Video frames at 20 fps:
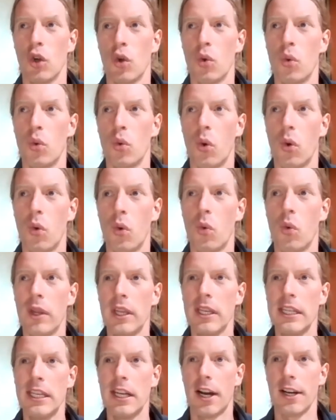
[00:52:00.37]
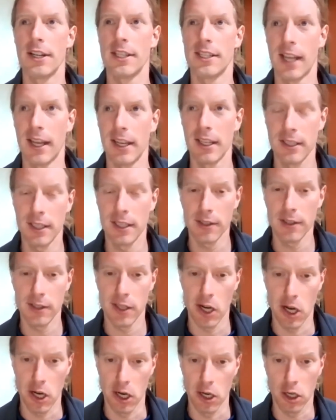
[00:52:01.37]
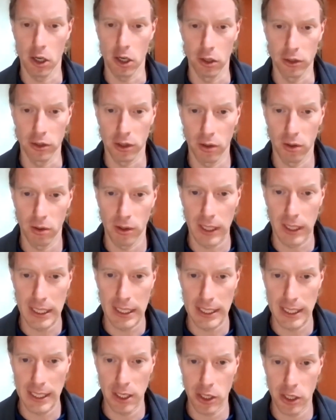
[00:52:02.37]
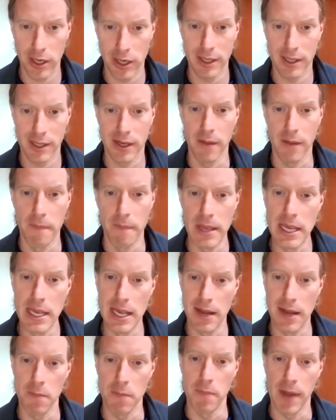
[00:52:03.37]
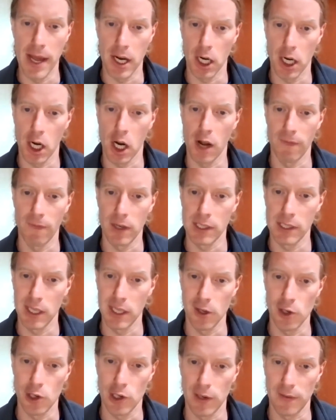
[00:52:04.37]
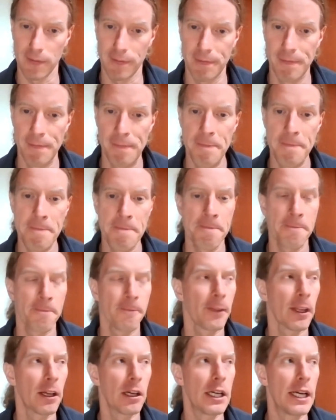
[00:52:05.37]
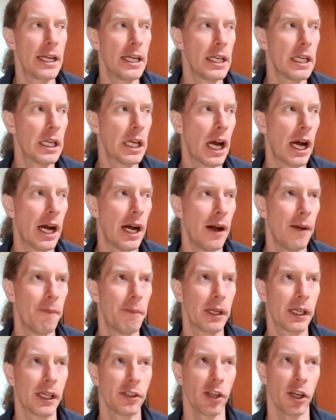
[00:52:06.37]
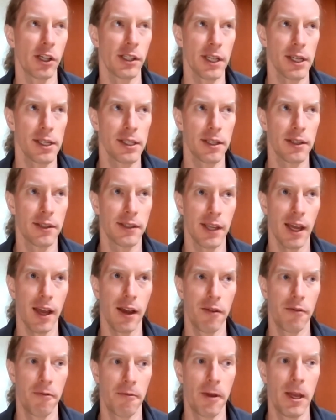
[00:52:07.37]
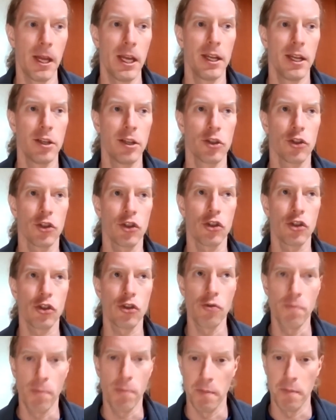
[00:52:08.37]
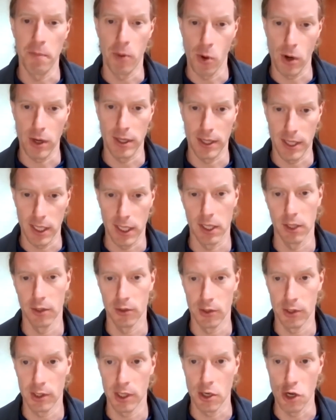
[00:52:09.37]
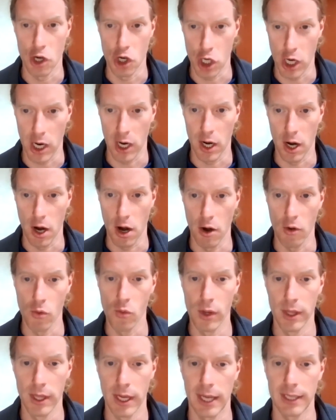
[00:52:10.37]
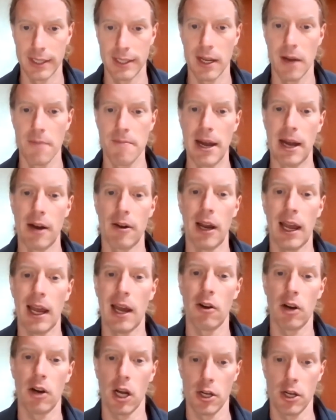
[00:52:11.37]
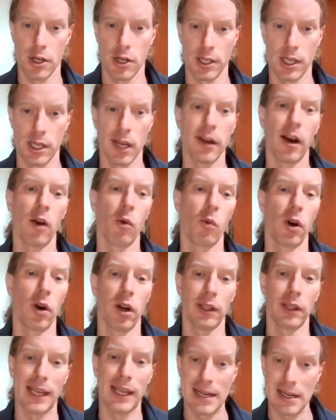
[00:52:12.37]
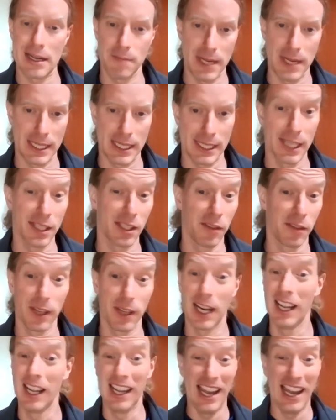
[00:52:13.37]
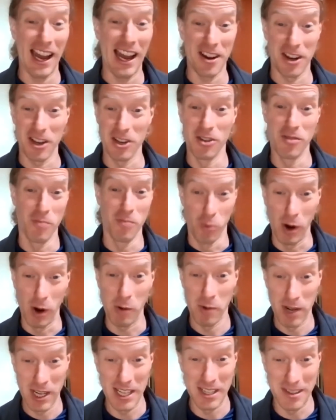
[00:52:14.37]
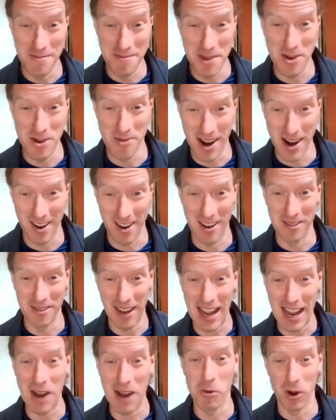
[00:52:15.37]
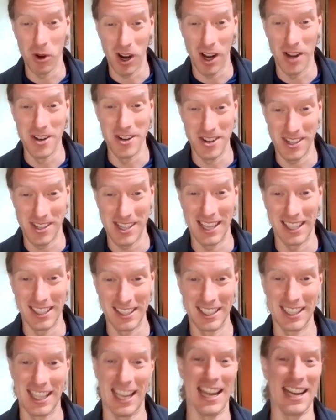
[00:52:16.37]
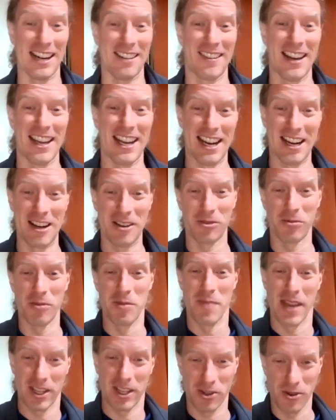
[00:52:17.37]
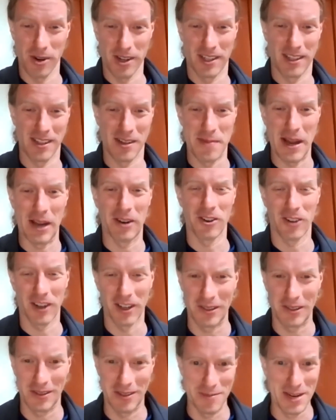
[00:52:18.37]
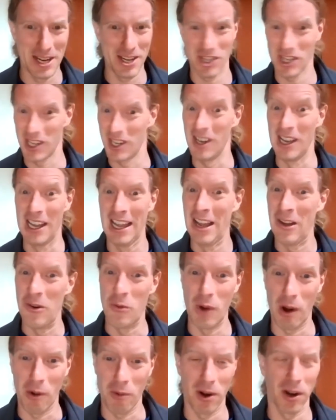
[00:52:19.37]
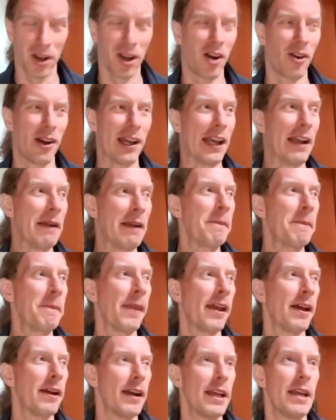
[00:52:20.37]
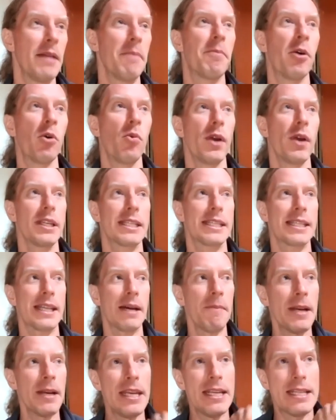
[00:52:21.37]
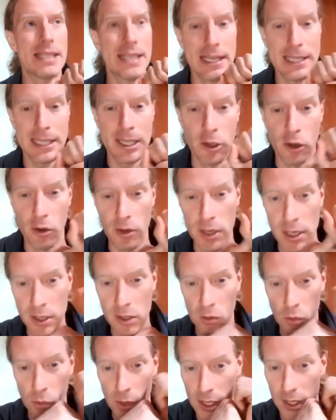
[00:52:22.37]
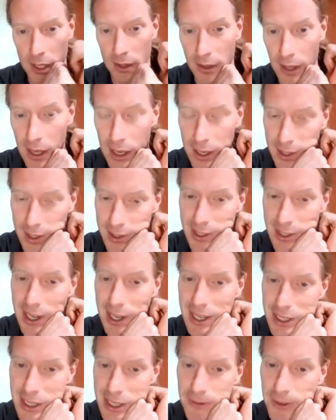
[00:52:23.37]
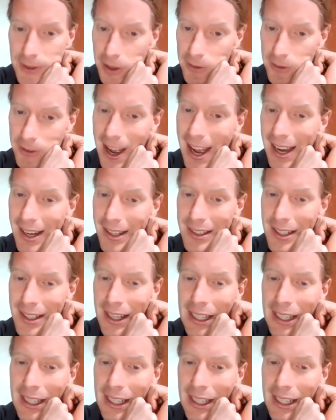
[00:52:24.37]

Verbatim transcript: we need our scientists and our cultural organizations to be in better conversation right because um, our scientists have super important things to share with us about how to understand our world how to make sense of it how to what we need to be aware of, how we're understanding that, right? And as we make choices about transformation, where we're going. Right? But when somebody disagrees with a scientific fact,